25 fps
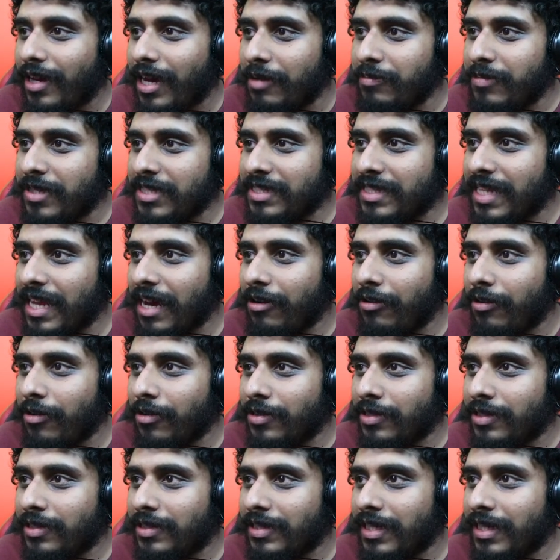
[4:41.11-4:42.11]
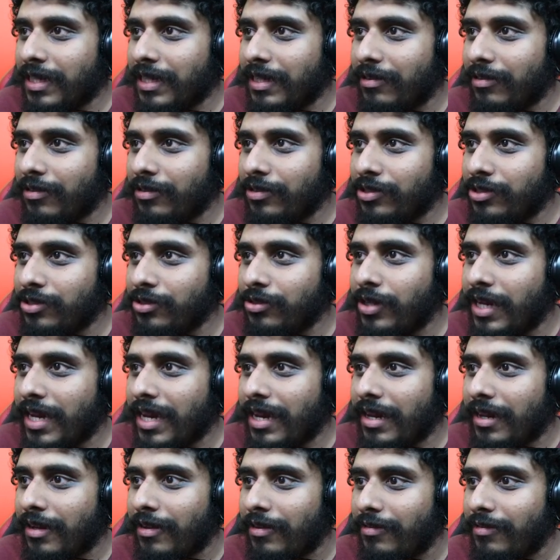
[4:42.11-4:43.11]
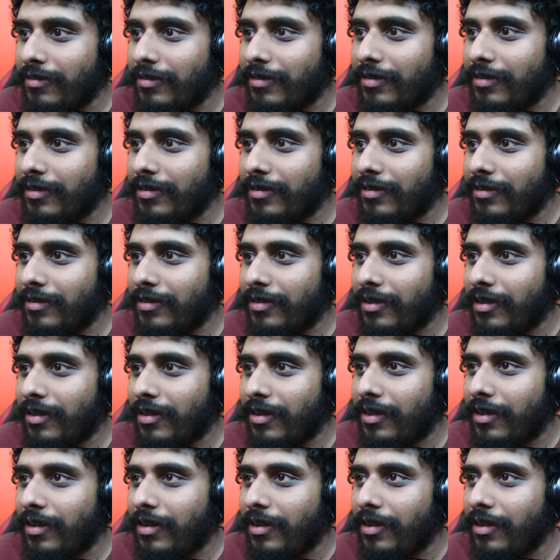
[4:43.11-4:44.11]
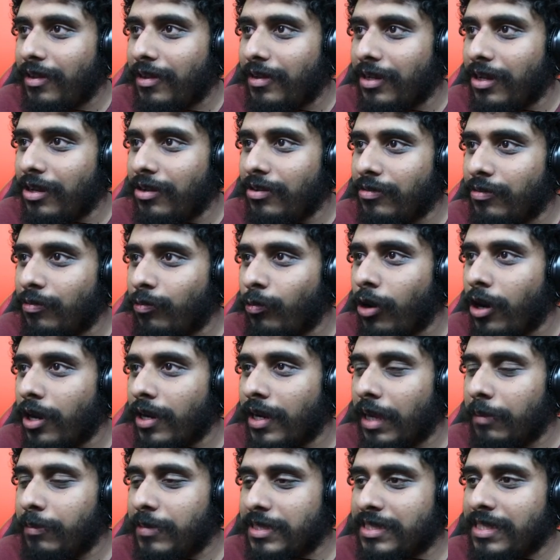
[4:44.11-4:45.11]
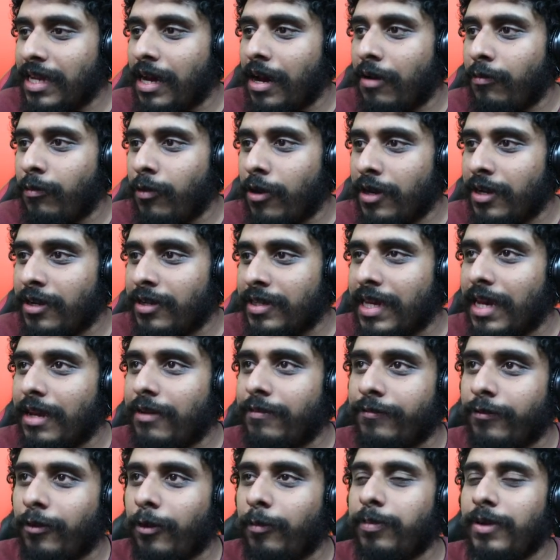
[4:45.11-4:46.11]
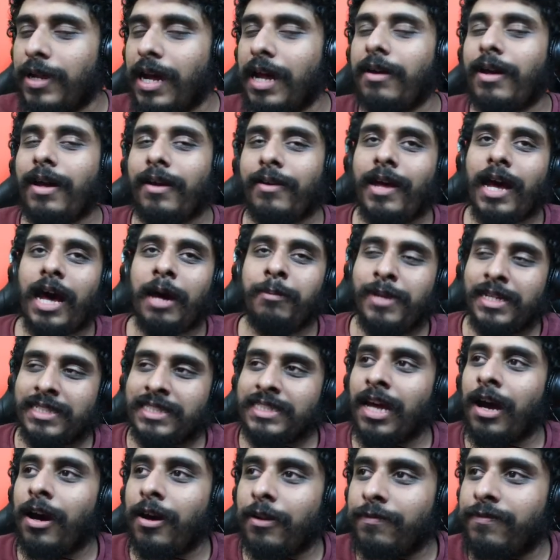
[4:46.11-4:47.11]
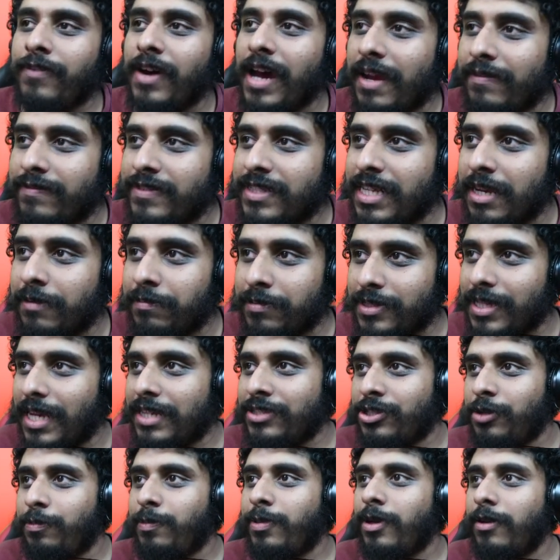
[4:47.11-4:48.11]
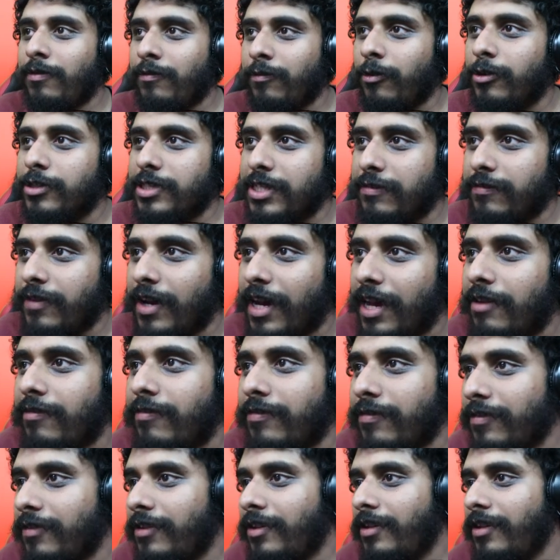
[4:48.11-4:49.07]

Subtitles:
I missed out on 2 here. No, 1. I missed out on 1. Okay, 4. I missed out on 5 tips. I should be on 45.